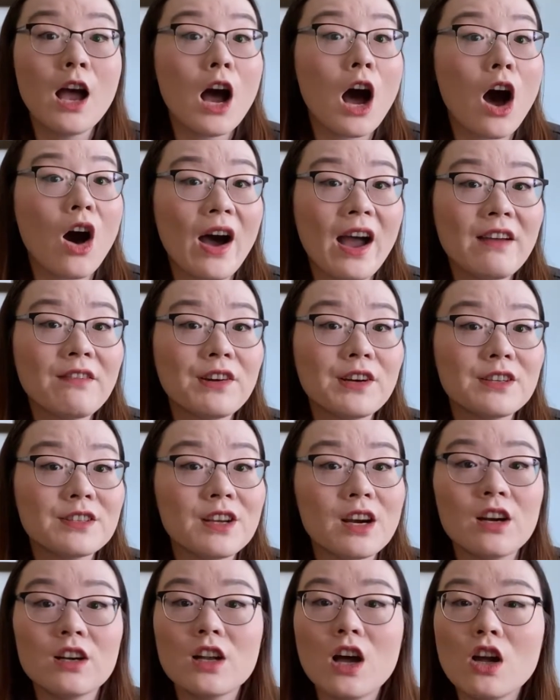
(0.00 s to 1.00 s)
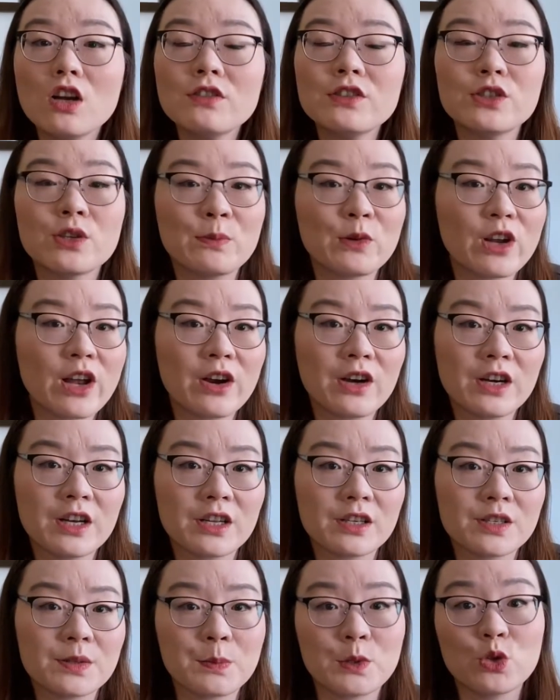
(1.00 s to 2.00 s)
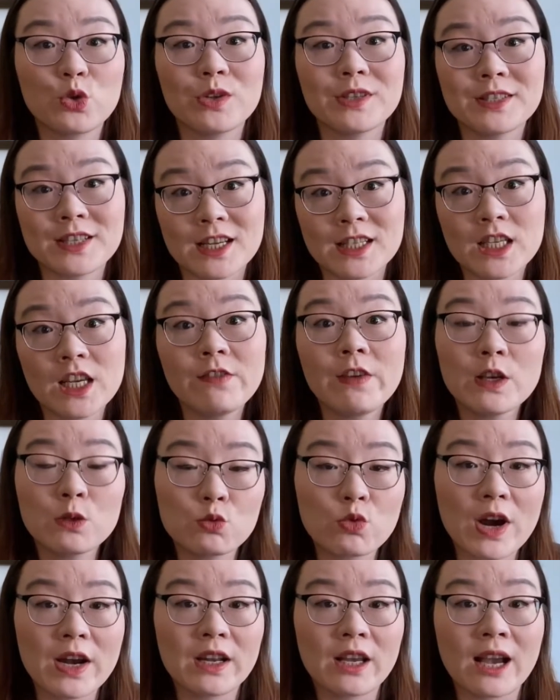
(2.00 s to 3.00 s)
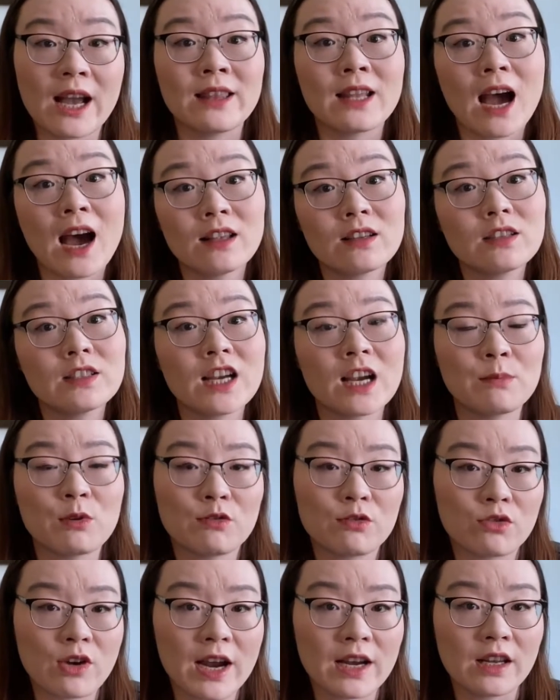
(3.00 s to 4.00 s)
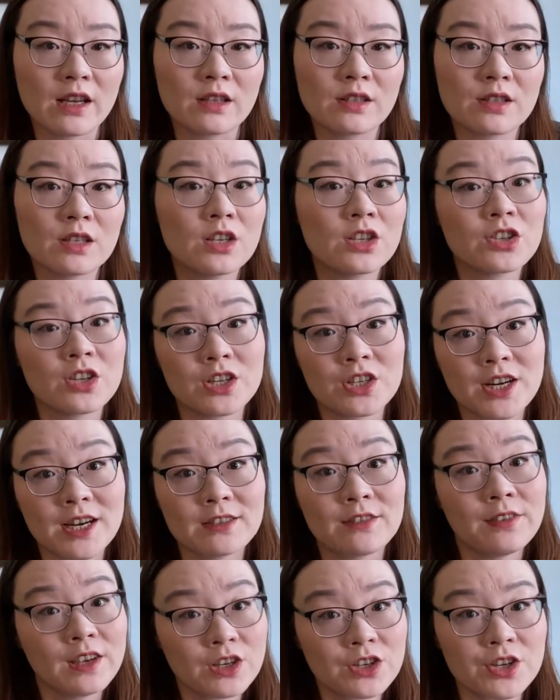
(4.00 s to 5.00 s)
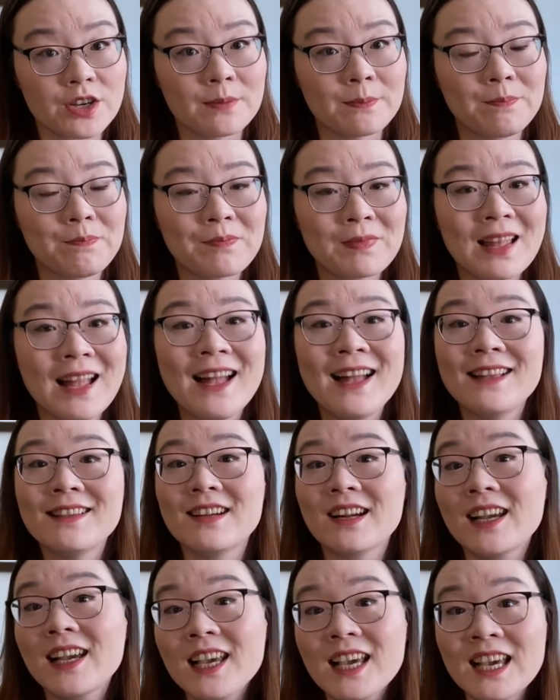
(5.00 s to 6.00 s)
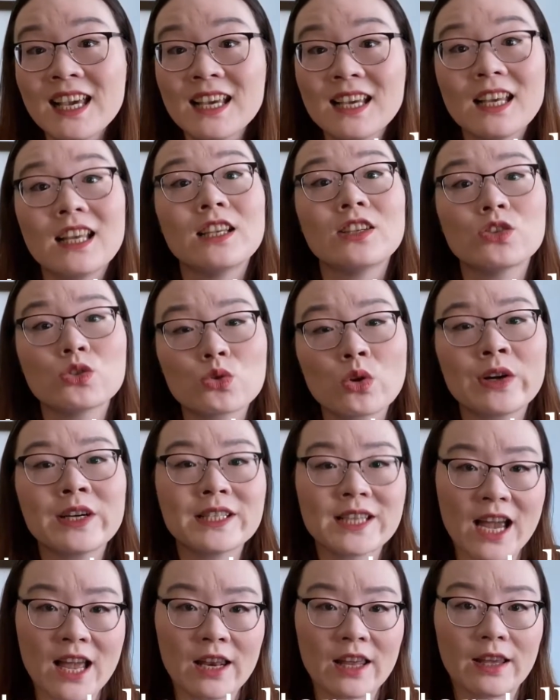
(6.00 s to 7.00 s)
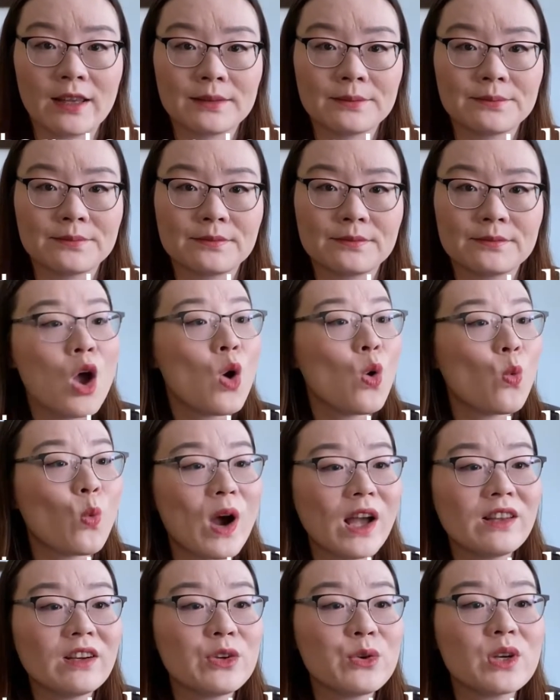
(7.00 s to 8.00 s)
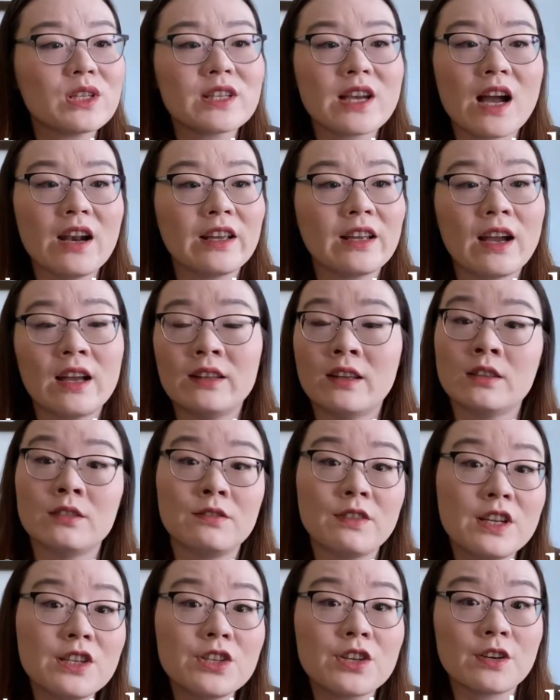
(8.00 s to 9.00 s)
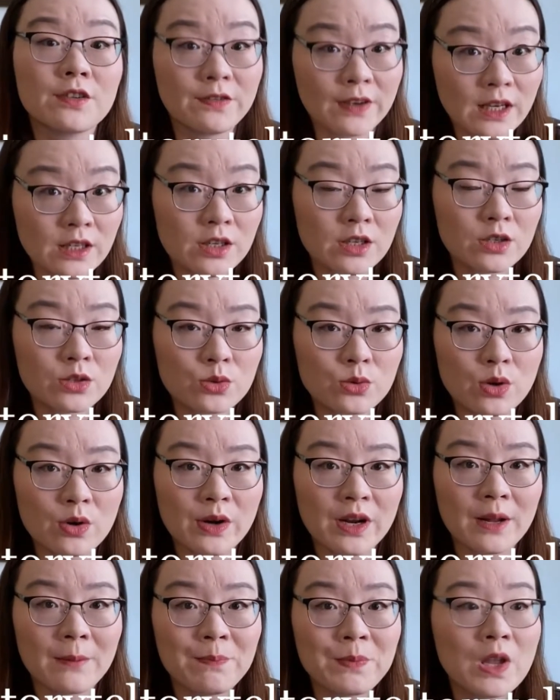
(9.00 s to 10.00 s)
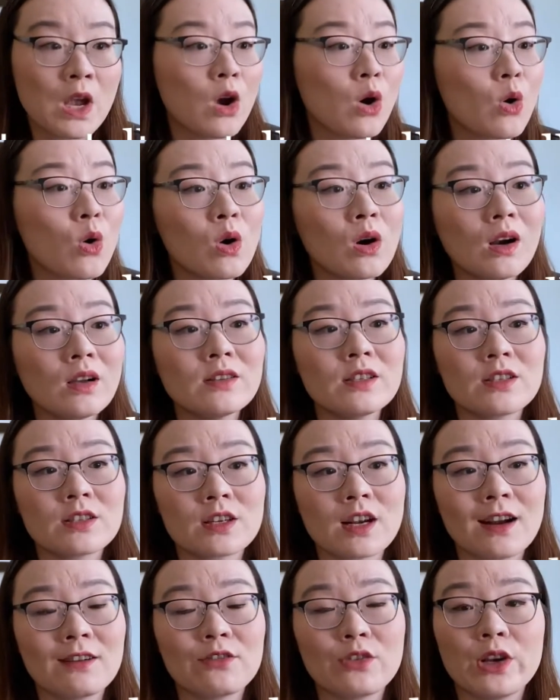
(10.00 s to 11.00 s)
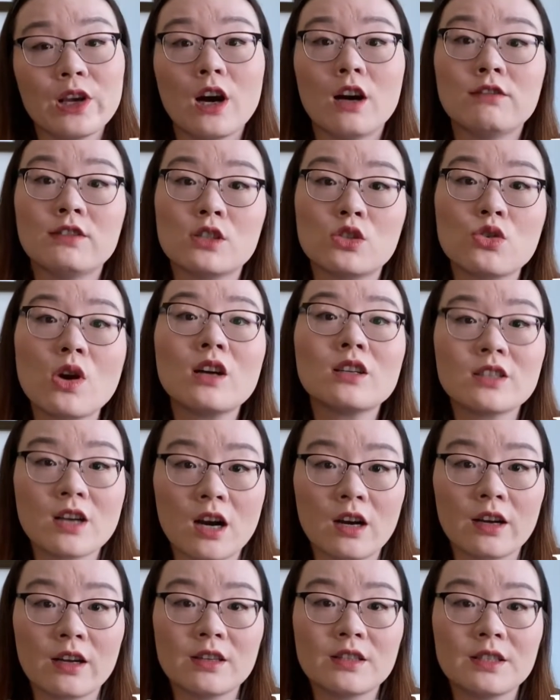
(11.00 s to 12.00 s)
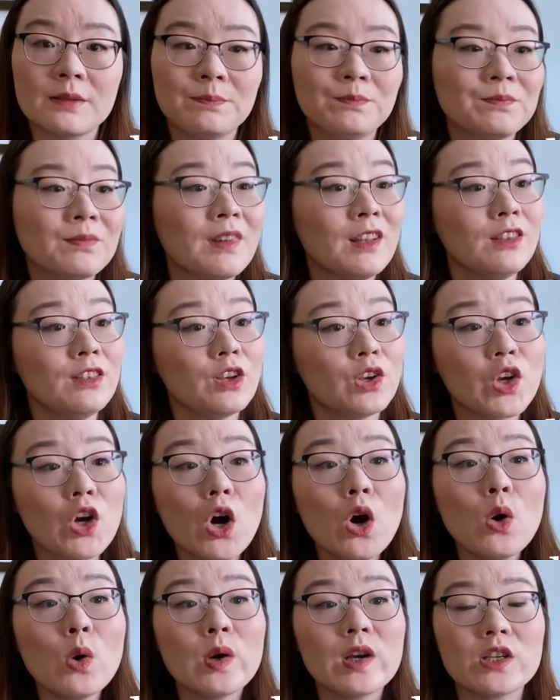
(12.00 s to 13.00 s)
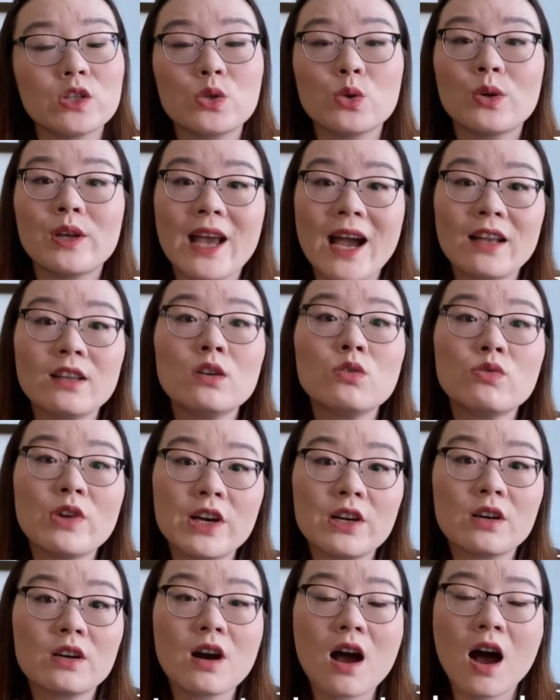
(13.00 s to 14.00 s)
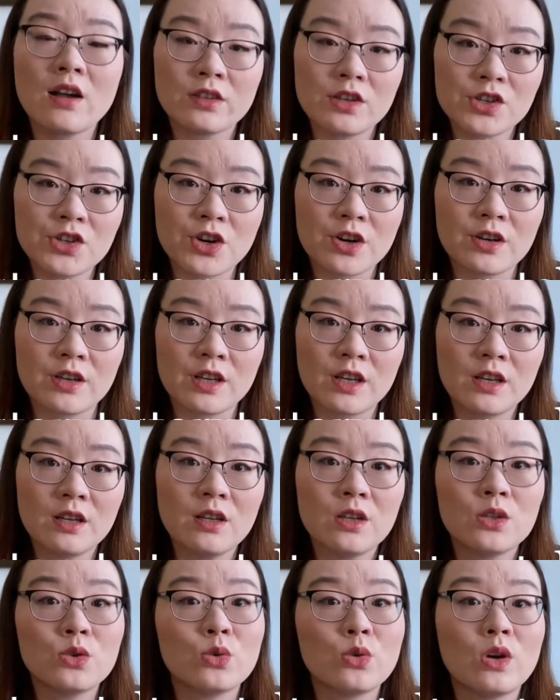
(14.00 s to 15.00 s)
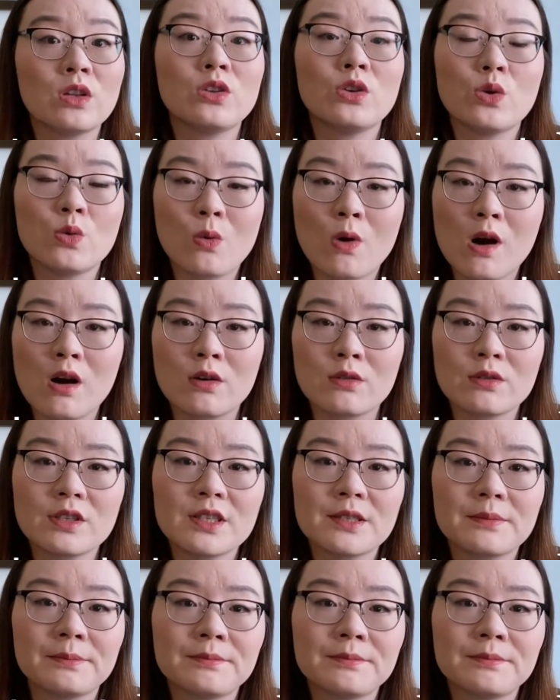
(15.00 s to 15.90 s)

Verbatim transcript: However, there are a lot of similarities between scientific writing and other type of writings, such as fiction. The key is storytelling. Whether you're telling an adventure fiction story or a discovery of a drug target, the goal is to get the reader on the journey to a new world.